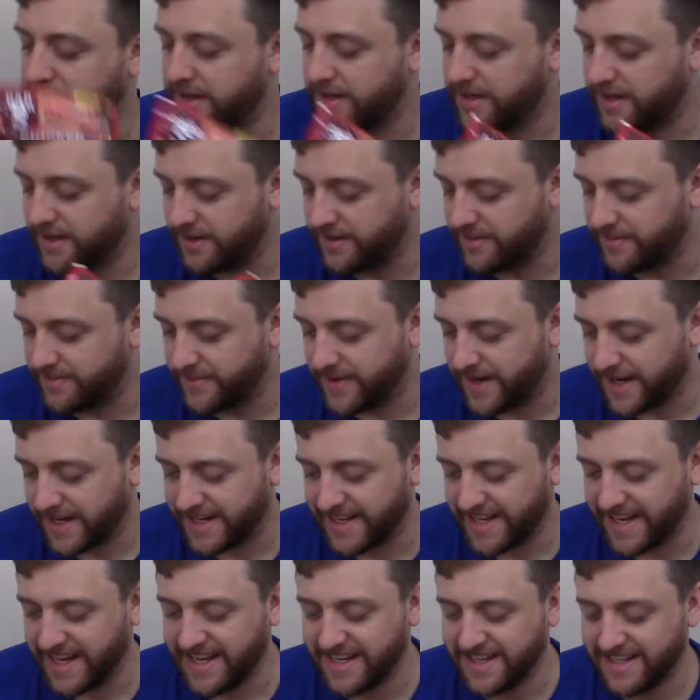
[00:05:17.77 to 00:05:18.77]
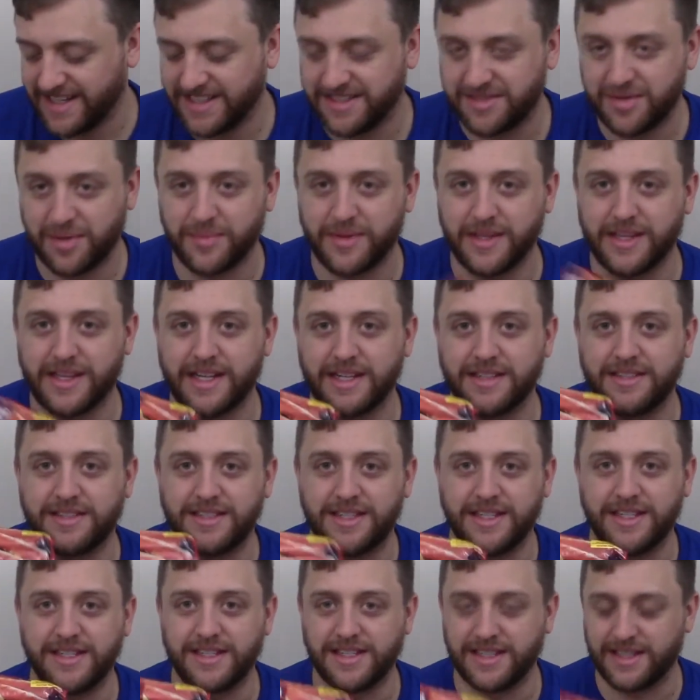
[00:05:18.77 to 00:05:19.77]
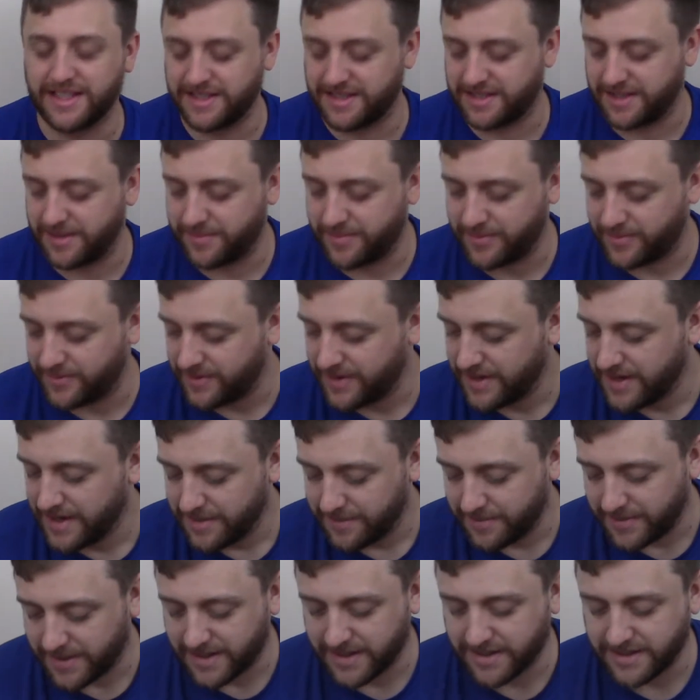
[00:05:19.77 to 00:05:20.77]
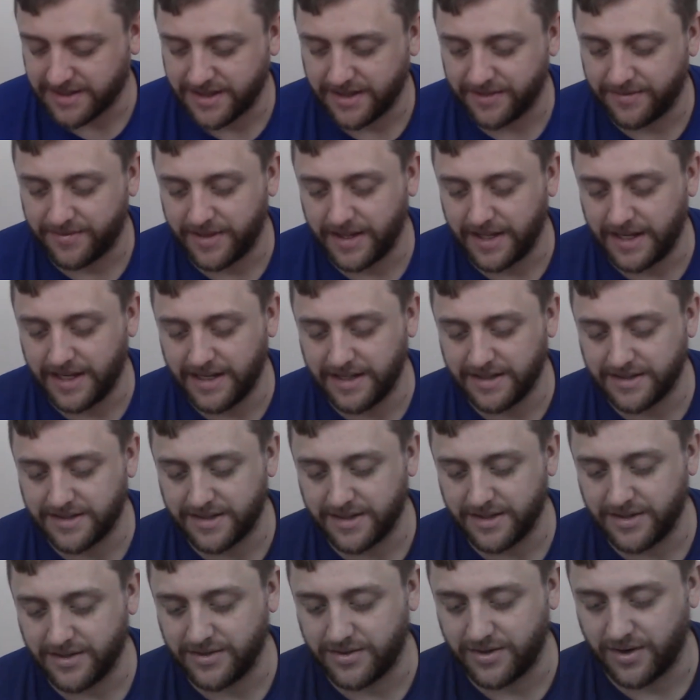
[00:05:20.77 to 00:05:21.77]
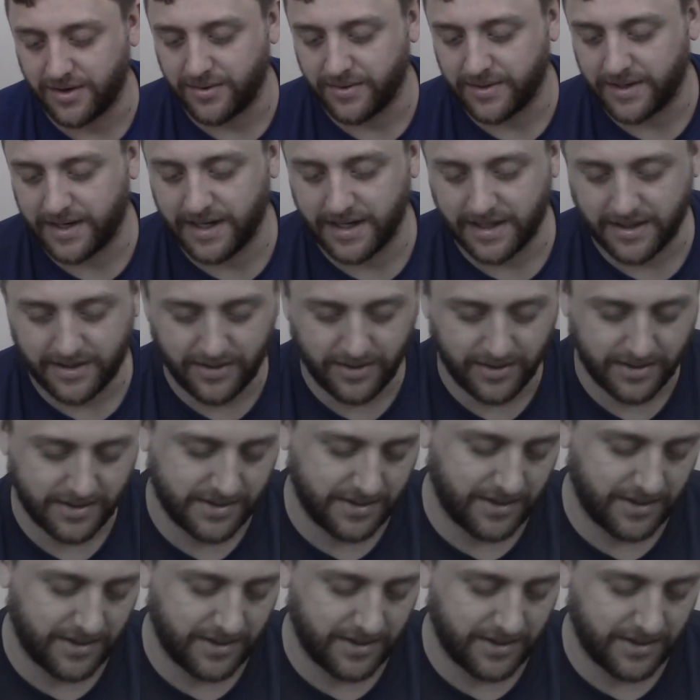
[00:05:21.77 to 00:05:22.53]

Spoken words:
Again, something that's decently simple because if these don't get cooked